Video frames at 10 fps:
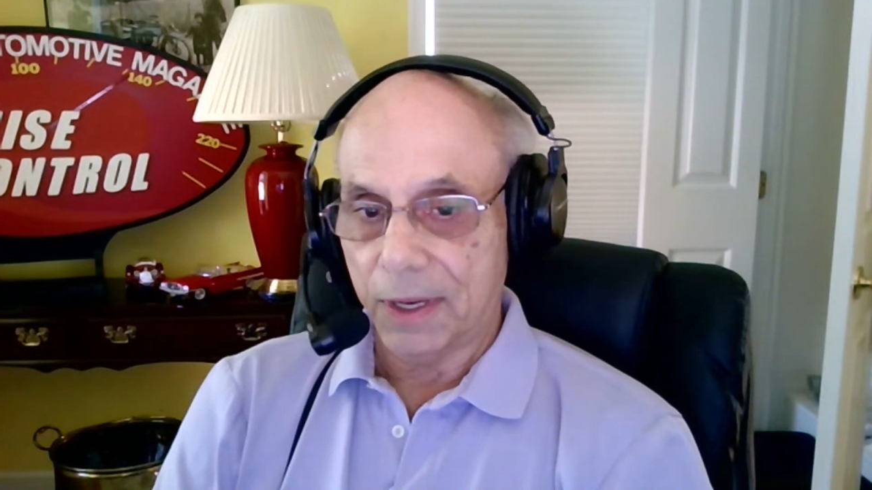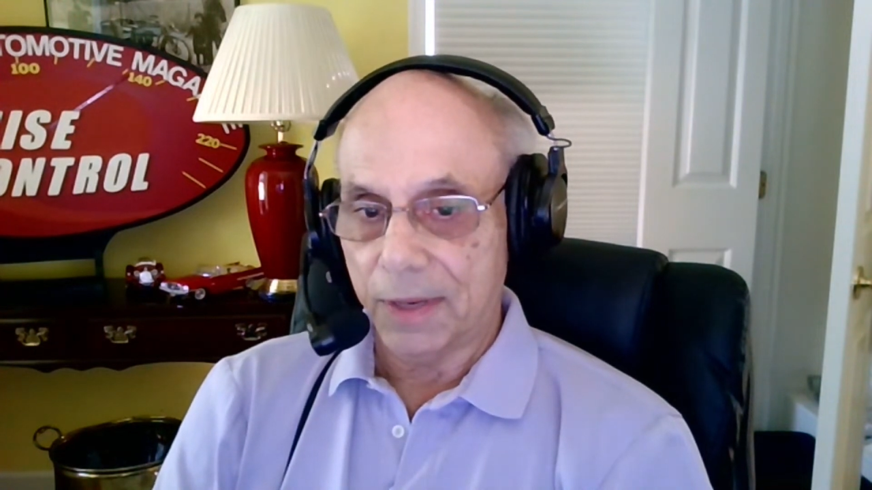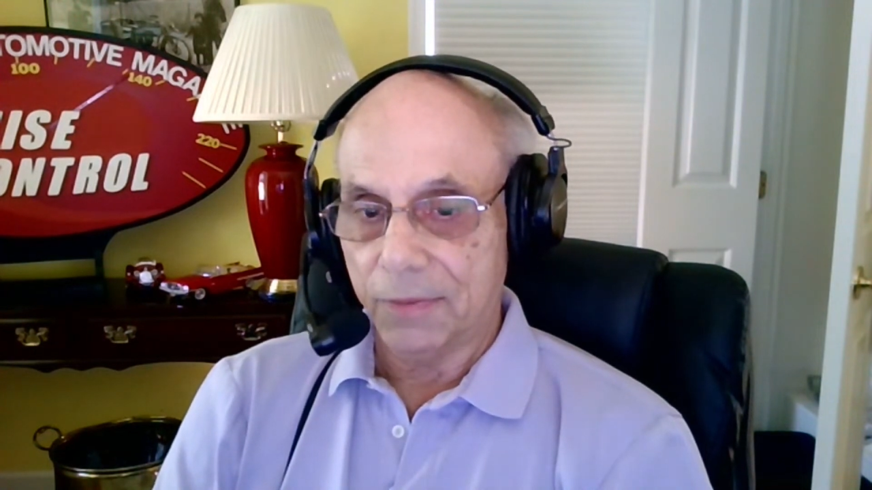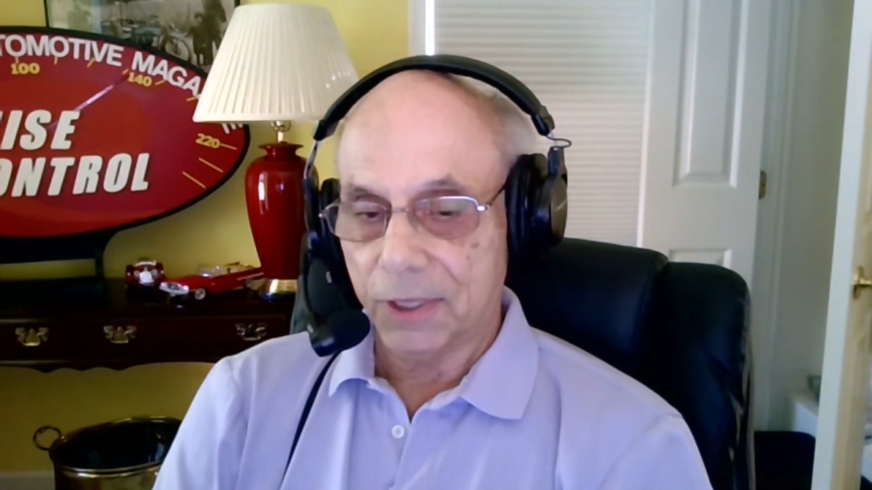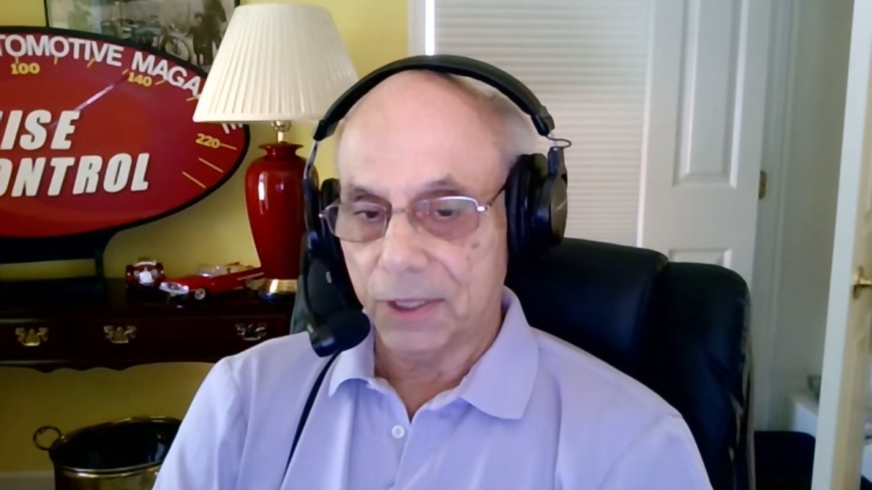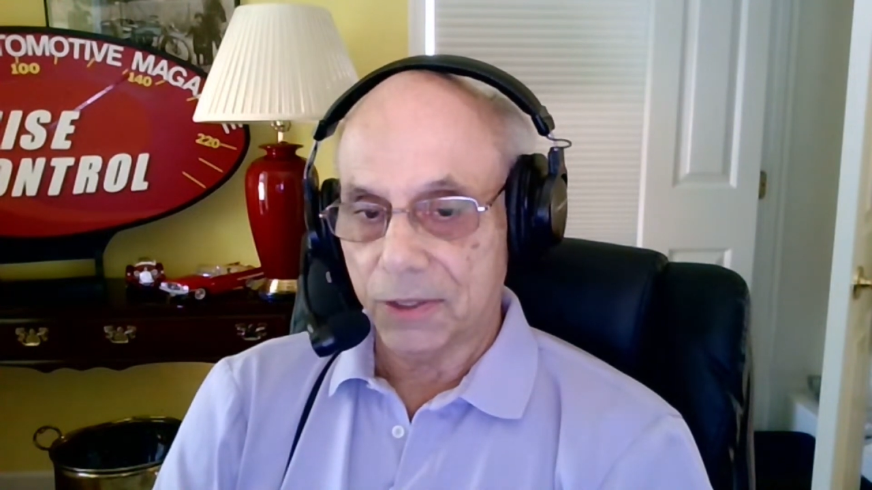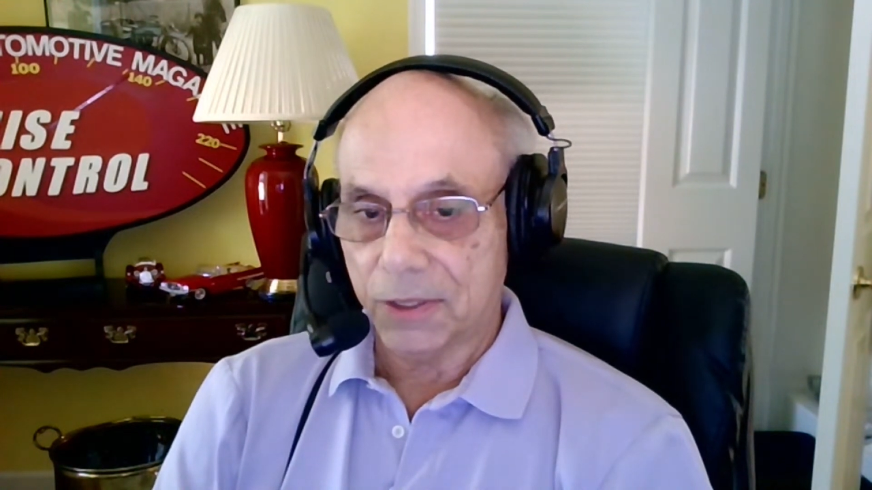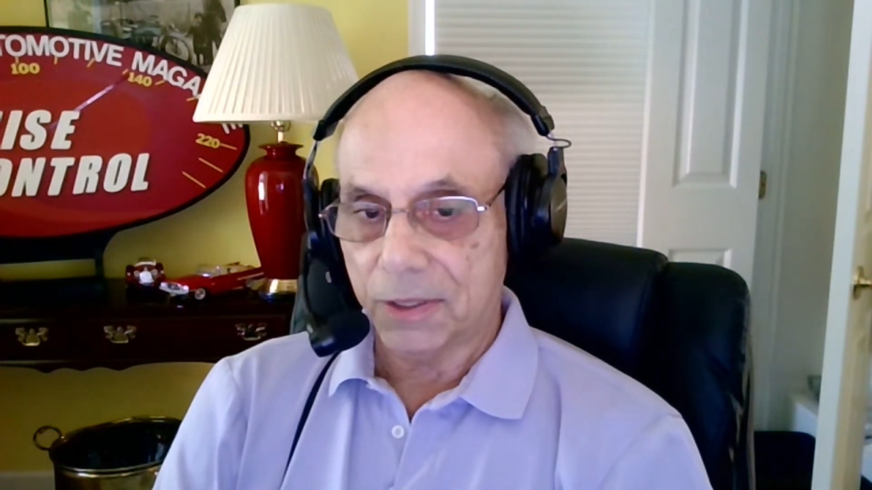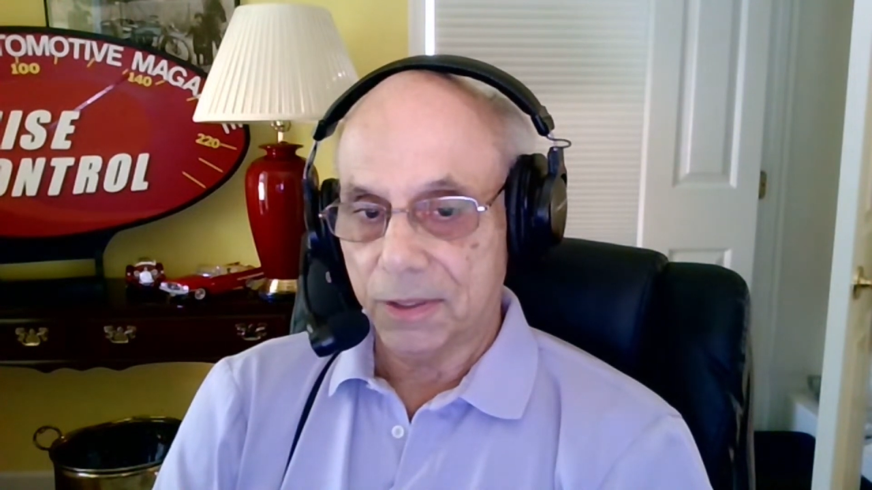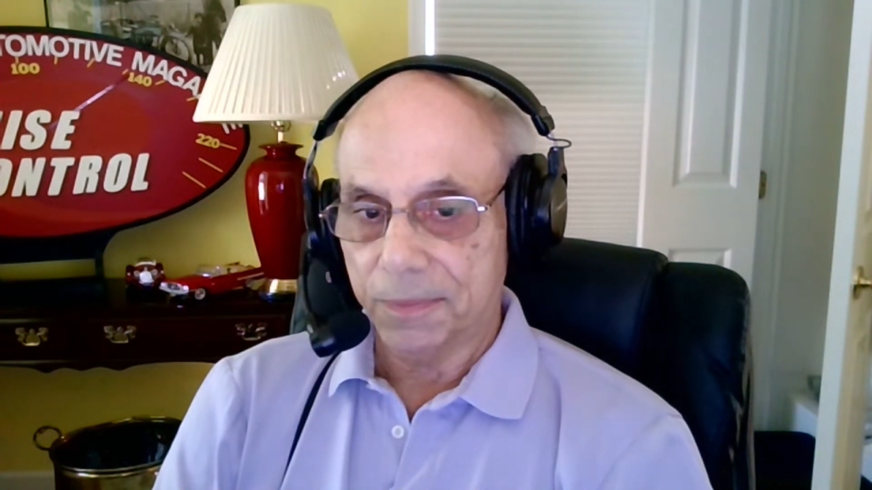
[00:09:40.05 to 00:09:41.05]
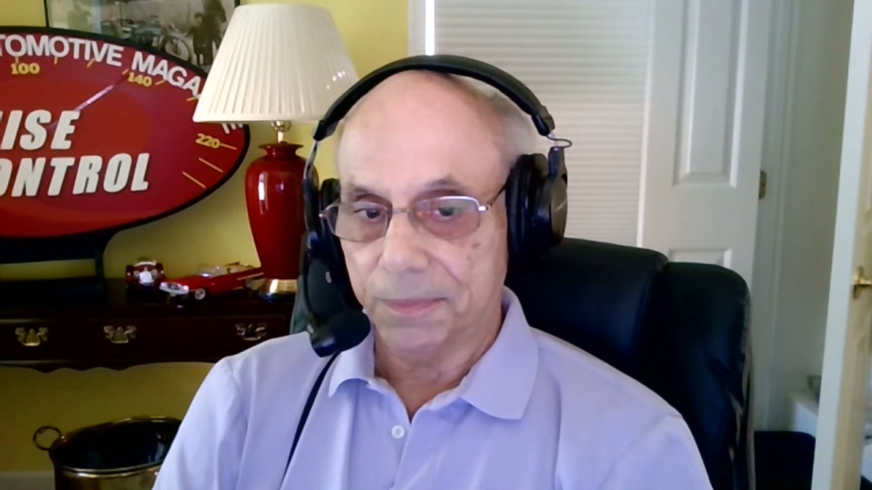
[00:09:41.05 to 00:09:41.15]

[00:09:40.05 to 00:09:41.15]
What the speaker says: I've tested,